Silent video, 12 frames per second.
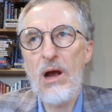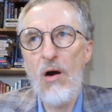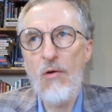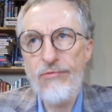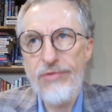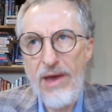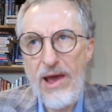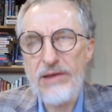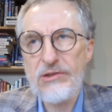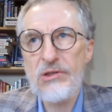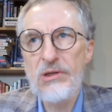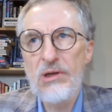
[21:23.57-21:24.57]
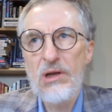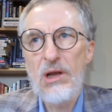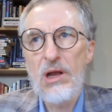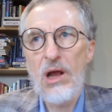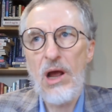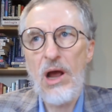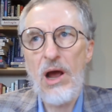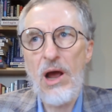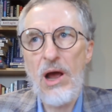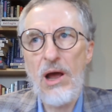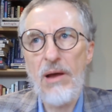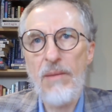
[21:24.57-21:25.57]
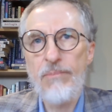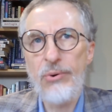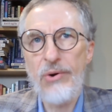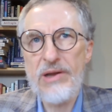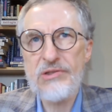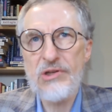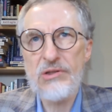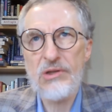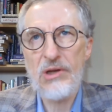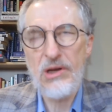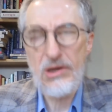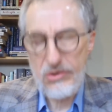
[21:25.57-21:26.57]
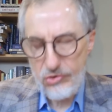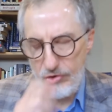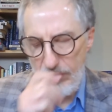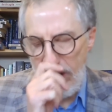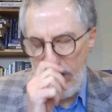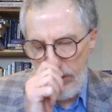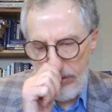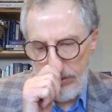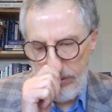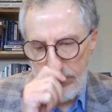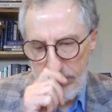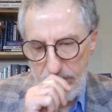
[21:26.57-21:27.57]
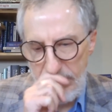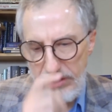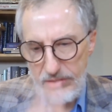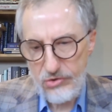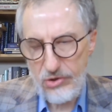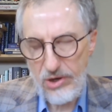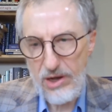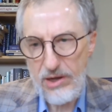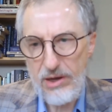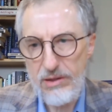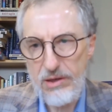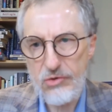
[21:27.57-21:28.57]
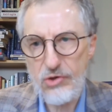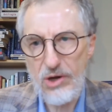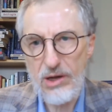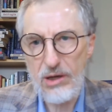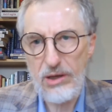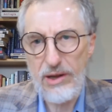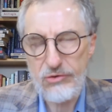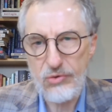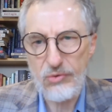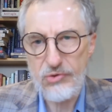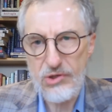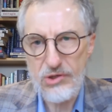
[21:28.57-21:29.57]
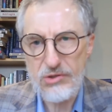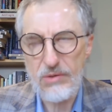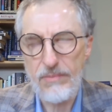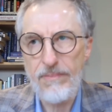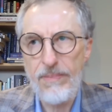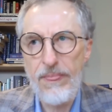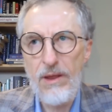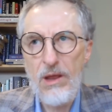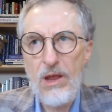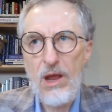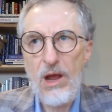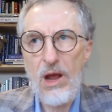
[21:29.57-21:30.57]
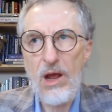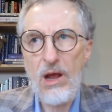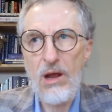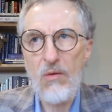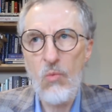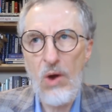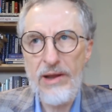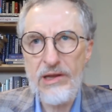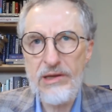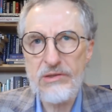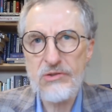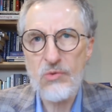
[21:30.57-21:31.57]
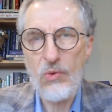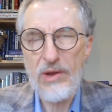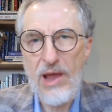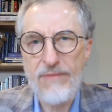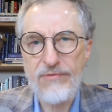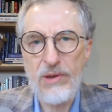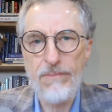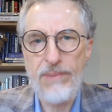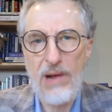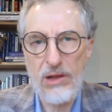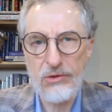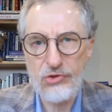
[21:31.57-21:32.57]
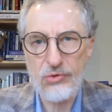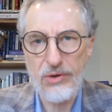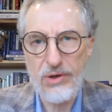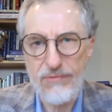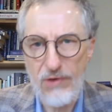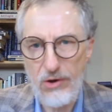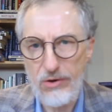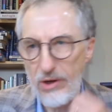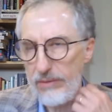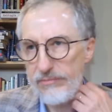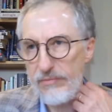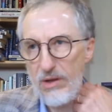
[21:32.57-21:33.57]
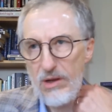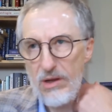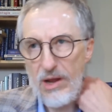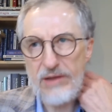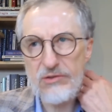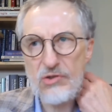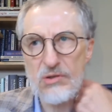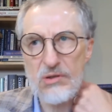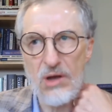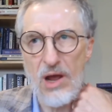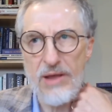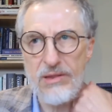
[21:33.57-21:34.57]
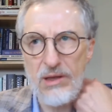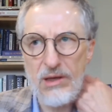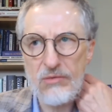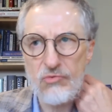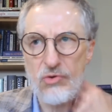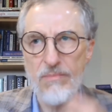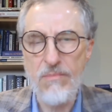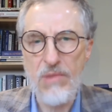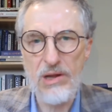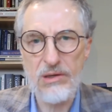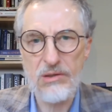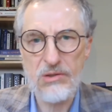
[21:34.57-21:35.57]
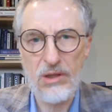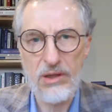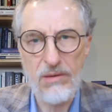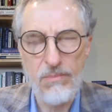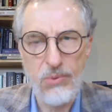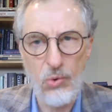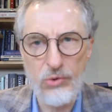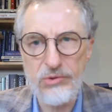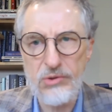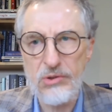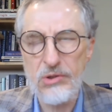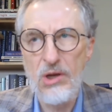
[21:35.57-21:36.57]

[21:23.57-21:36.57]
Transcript: that are present in the Australian electoral system. One is we have compulsory voting. That's, I think, tremendously important